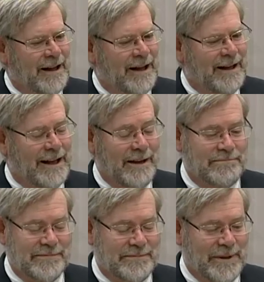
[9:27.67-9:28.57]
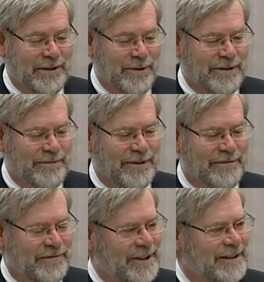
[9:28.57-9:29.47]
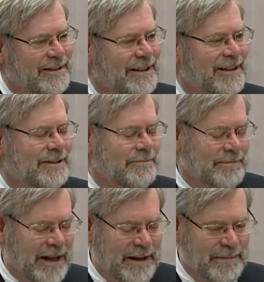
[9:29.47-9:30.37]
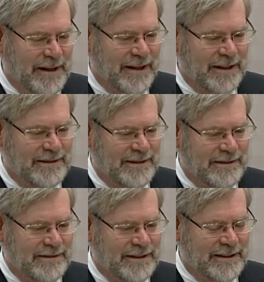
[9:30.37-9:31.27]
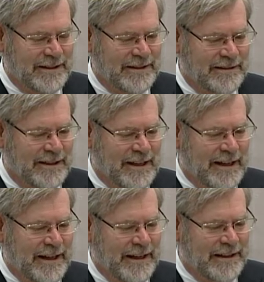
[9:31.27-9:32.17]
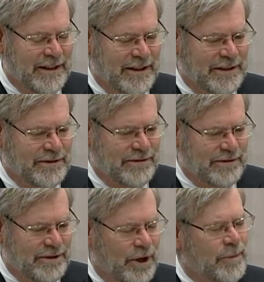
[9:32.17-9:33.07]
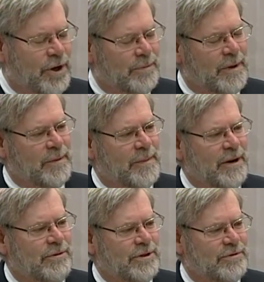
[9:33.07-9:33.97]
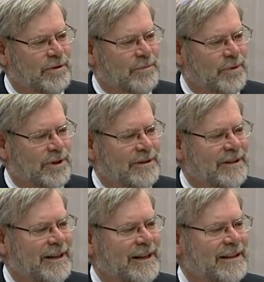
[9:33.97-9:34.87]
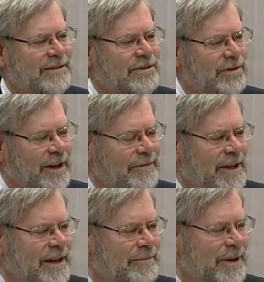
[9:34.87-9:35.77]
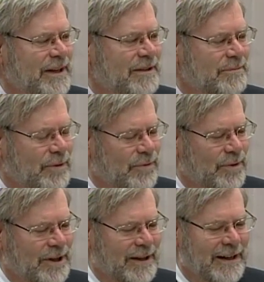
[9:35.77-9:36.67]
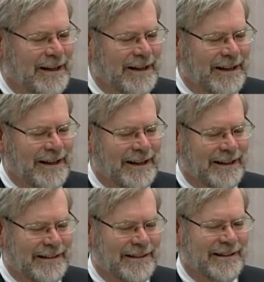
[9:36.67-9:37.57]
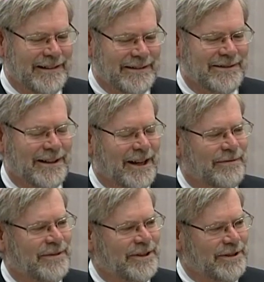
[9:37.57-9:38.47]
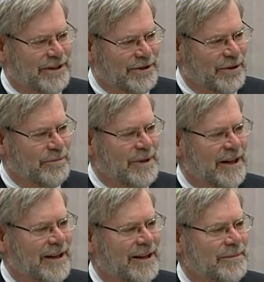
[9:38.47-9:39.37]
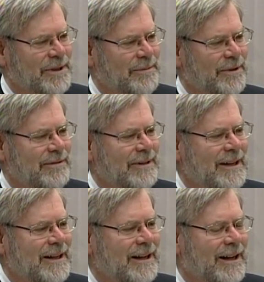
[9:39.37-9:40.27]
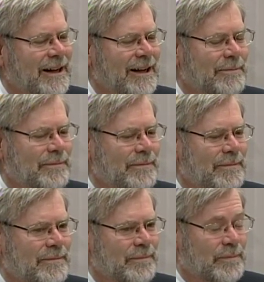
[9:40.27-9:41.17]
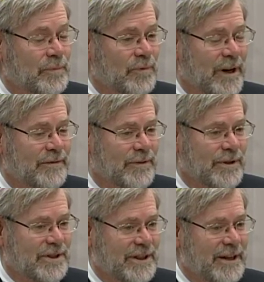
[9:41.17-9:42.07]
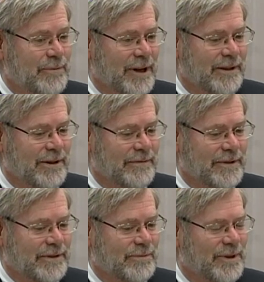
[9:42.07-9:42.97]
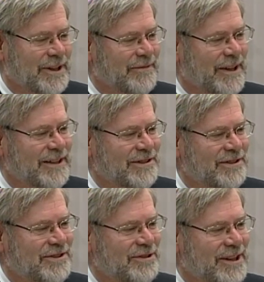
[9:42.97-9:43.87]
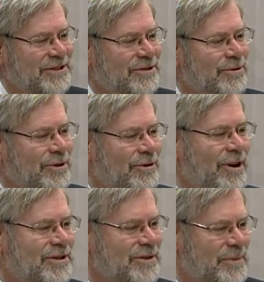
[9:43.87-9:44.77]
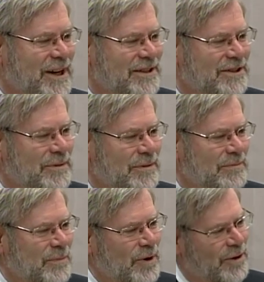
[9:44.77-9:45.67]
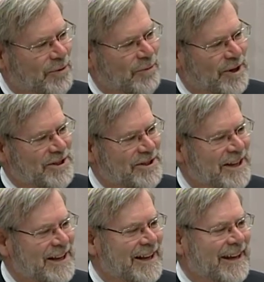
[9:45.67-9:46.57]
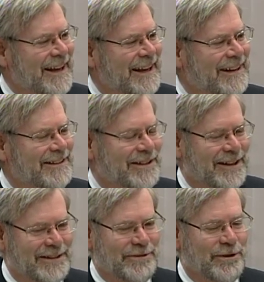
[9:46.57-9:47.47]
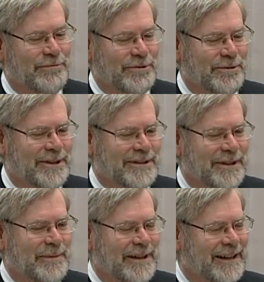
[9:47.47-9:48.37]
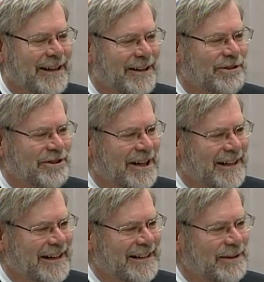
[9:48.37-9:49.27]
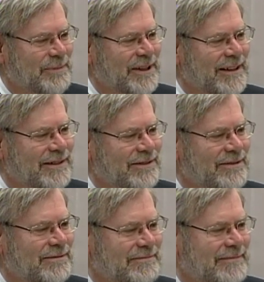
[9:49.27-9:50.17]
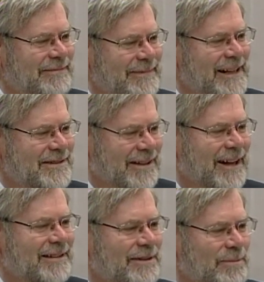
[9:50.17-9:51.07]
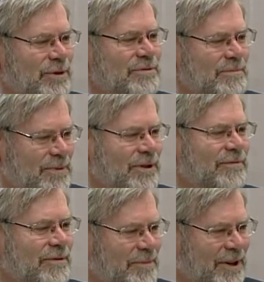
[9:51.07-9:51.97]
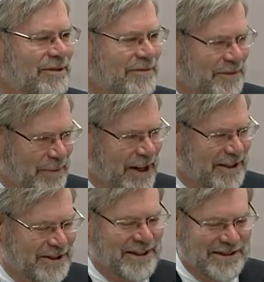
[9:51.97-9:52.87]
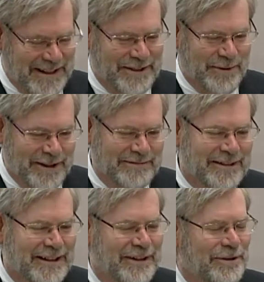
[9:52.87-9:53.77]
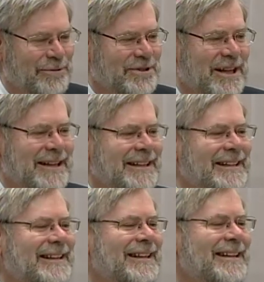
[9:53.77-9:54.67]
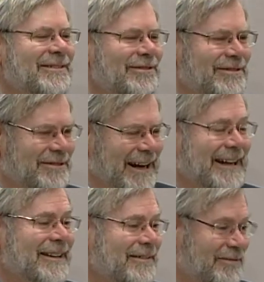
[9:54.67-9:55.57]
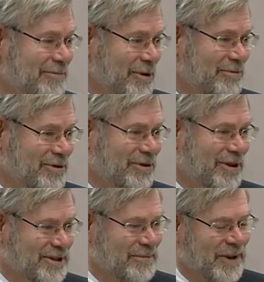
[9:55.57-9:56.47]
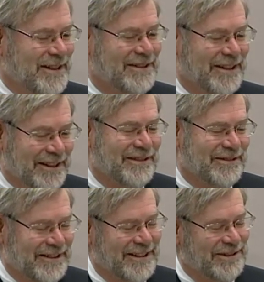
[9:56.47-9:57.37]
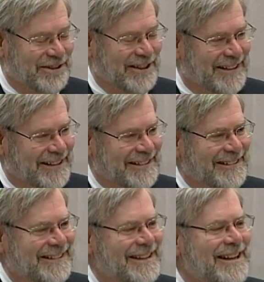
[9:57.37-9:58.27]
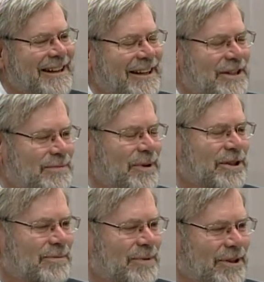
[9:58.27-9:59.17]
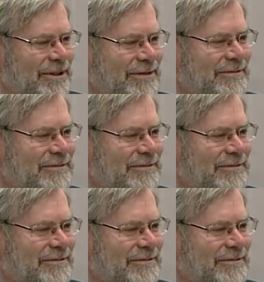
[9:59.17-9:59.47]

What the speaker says: I've been going very fun. I had been elected in '89 to the Omaha Public Power District Board, and so I've campaigned before, and it is a lot of fun. You get to go meet a lot of people. Running for a statewide office, one of the advantages, you get to go across Nebraska more than once, and you don't do it typically on Interstate 80 because that's not the most beautiful part of Nebraska, as anyone who's taken any of the roads across Nebraska other than Interstate 80. It's much prettier.